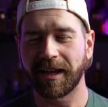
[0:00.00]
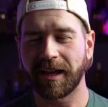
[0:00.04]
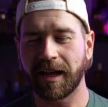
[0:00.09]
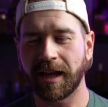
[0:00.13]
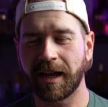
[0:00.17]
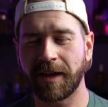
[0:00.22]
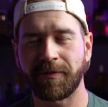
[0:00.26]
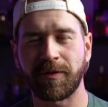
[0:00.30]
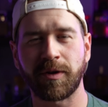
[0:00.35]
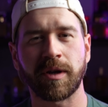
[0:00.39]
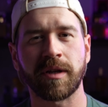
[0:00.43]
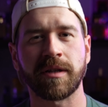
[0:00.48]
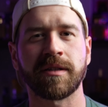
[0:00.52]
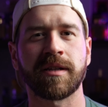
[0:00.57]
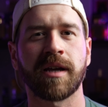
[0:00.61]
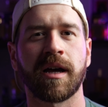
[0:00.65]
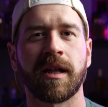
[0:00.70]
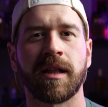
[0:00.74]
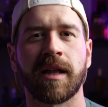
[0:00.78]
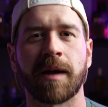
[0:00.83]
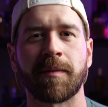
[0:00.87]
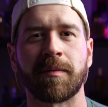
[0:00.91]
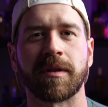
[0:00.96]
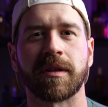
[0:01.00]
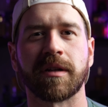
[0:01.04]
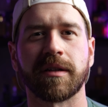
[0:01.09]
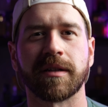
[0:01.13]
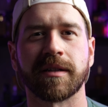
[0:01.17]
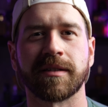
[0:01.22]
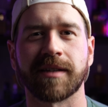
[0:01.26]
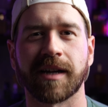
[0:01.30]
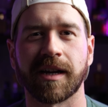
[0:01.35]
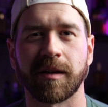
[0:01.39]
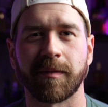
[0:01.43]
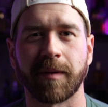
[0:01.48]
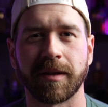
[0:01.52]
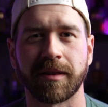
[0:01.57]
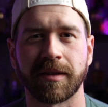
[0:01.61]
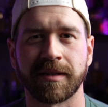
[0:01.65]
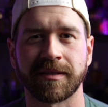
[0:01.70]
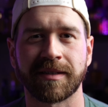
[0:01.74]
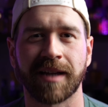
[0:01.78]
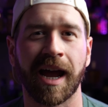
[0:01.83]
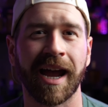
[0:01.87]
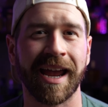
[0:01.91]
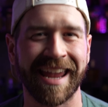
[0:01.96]
If you can tell, I'm a little excited about
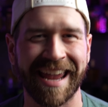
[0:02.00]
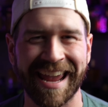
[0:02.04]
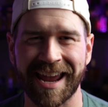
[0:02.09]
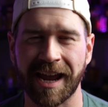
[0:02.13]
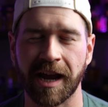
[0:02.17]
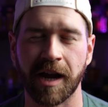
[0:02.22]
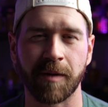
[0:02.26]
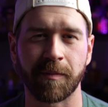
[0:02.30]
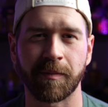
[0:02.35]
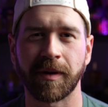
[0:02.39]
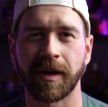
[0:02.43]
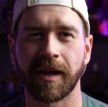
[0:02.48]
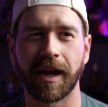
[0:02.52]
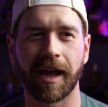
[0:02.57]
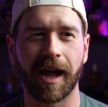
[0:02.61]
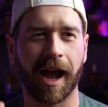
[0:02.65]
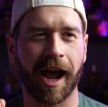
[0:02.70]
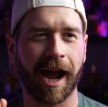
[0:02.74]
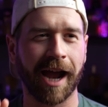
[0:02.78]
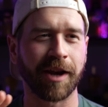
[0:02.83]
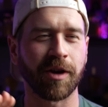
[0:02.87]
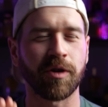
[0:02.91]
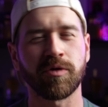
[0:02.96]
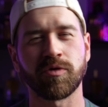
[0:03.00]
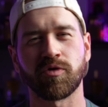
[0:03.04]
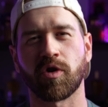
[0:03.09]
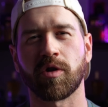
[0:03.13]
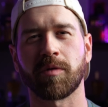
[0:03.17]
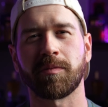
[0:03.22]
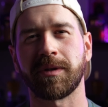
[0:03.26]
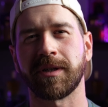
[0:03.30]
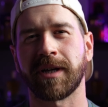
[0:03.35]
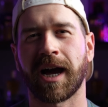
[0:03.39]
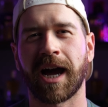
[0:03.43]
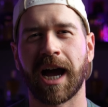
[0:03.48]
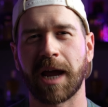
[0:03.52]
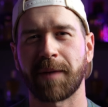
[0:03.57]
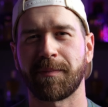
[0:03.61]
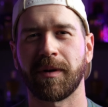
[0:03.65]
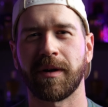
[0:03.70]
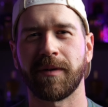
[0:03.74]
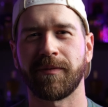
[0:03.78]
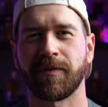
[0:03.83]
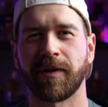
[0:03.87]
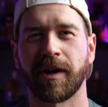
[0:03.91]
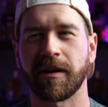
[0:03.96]
this. I am. I don't normally hype
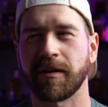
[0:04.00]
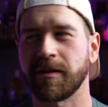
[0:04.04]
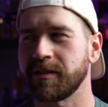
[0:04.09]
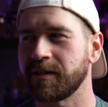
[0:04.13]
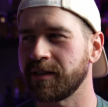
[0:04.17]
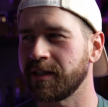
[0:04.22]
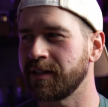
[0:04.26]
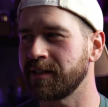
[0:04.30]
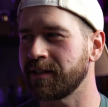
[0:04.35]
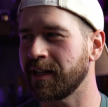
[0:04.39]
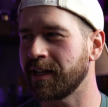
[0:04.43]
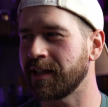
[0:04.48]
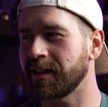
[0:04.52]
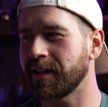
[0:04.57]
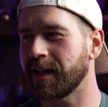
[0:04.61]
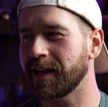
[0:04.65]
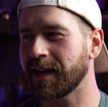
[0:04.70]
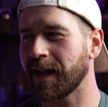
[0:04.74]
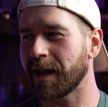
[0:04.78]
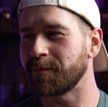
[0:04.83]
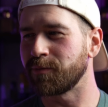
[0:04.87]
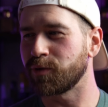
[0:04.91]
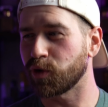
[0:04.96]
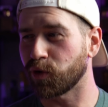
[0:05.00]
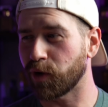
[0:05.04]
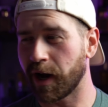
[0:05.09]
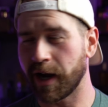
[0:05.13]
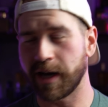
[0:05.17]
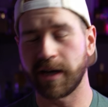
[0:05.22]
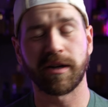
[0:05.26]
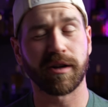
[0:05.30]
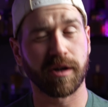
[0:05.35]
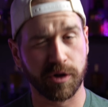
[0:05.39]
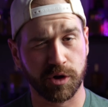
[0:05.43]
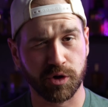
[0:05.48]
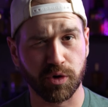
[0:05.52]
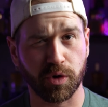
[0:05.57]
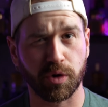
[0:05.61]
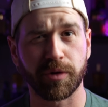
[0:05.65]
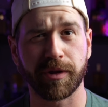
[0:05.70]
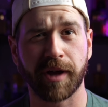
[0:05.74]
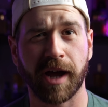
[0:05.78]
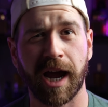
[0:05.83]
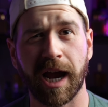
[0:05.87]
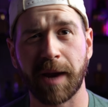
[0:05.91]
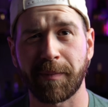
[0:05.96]
up fragrances, and like I'm trying to control
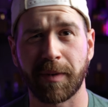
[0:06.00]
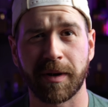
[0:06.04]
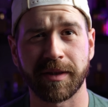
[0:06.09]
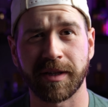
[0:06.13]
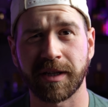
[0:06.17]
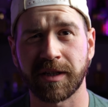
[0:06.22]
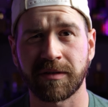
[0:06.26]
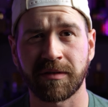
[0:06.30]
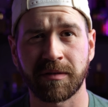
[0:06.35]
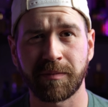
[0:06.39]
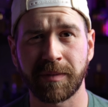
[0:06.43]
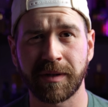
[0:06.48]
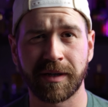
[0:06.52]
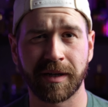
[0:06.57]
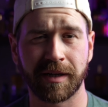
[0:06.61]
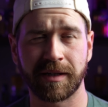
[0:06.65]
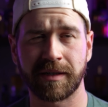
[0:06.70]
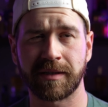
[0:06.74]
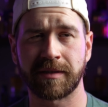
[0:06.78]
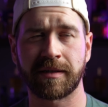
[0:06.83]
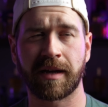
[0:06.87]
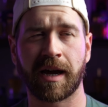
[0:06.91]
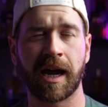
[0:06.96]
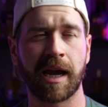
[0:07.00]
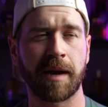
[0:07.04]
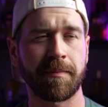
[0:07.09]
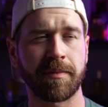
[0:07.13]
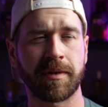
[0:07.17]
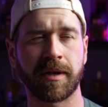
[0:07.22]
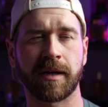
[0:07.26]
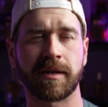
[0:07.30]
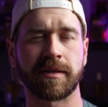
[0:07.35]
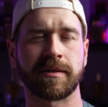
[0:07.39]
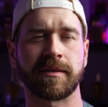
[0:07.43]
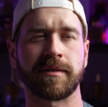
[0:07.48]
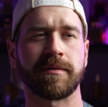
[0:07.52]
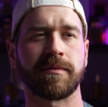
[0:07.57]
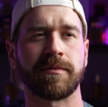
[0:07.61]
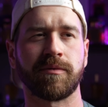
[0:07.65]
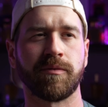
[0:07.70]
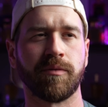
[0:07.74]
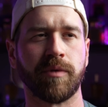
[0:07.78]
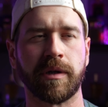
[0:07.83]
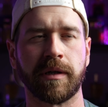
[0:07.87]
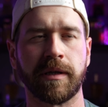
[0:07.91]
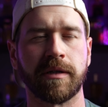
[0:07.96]
the hype on this one because hype doesn't
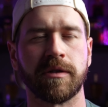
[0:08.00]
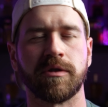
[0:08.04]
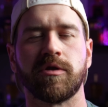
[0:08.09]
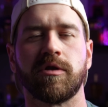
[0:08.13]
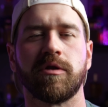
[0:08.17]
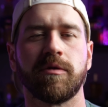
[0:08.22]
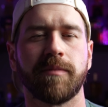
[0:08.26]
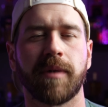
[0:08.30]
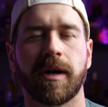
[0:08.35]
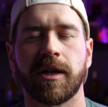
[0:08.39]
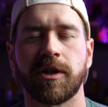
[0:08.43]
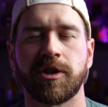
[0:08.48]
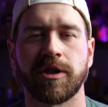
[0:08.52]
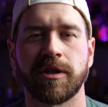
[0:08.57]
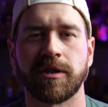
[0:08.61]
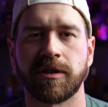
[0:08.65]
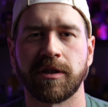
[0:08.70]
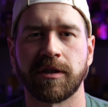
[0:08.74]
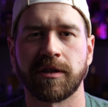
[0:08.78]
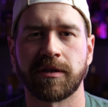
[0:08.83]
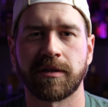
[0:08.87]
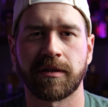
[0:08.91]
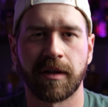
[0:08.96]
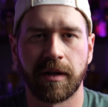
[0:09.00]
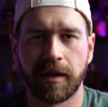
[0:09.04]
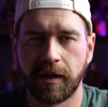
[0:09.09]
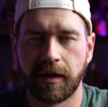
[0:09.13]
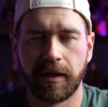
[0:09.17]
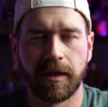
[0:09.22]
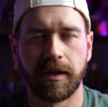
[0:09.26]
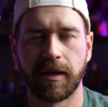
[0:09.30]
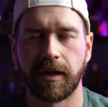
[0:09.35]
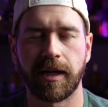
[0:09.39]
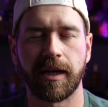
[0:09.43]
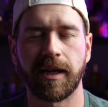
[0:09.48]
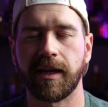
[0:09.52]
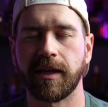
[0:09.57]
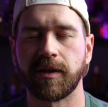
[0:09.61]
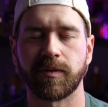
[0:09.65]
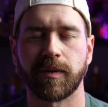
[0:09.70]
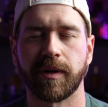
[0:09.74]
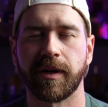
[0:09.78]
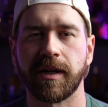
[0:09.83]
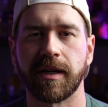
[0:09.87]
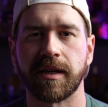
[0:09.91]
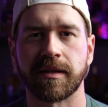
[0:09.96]
really do much. It is
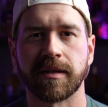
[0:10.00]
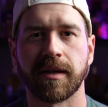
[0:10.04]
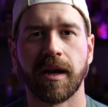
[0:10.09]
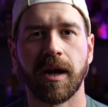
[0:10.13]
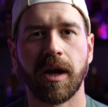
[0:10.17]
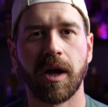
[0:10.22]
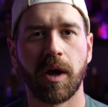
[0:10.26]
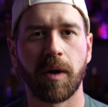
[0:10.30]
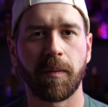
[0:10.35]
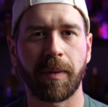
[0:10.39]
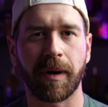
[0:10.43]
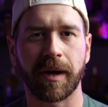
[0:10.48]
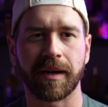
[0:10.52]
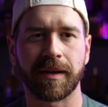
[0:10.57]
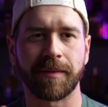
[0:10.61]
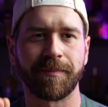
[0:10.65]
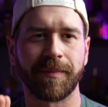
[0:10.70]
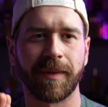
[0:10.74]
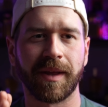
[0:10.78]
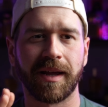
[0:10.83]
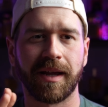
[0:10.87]
what it is. But